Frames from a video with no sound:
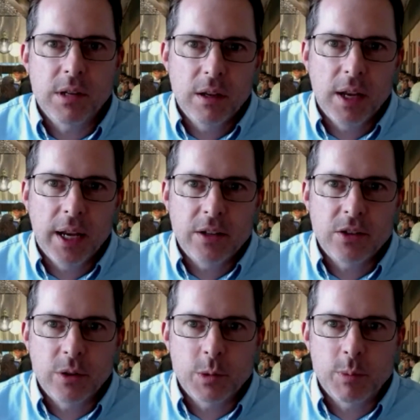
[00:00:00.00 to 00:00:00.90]
to
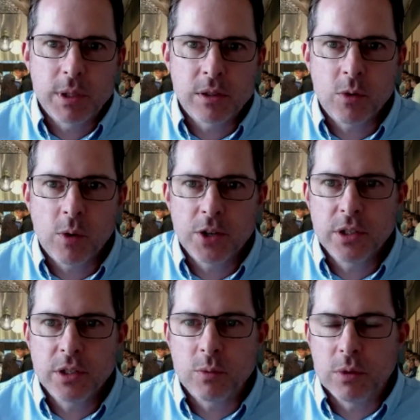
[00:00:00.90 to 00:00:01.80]
answer those business
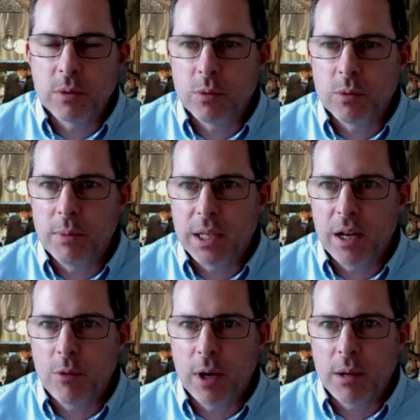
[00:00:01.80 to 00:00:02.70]
questions, we'll make
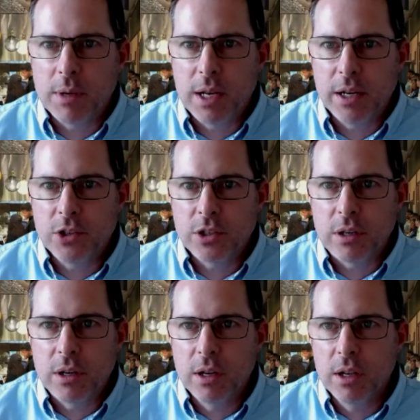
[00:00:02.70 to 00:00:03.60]
that
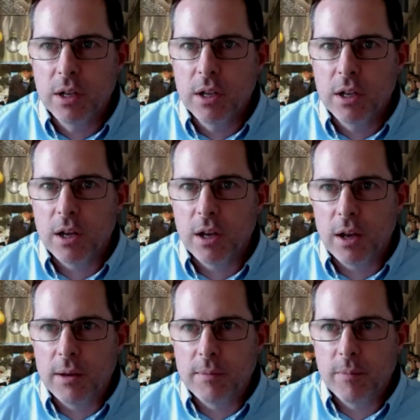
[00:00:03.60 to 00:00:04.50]
recommendation.
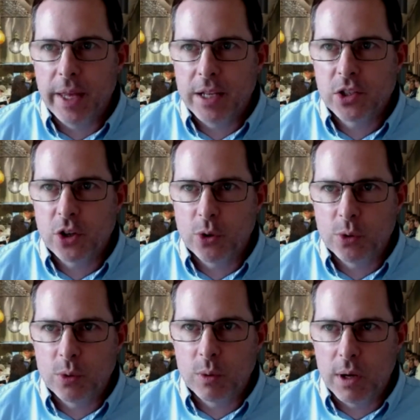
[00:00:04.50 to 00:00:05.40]
And
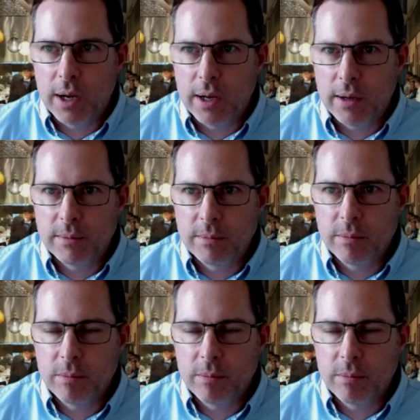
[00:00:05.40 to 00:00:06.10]
so,